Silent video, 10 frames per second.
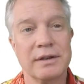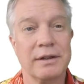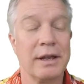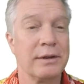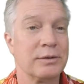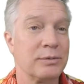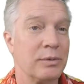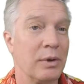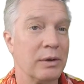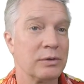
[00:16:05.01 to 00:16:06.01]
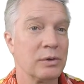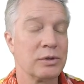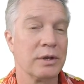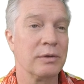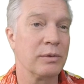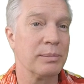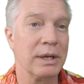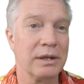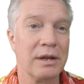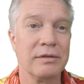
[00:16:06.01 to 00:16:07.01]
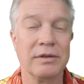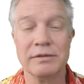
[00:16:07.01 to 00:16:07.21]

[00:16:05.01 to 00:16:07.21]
and that is associated with my love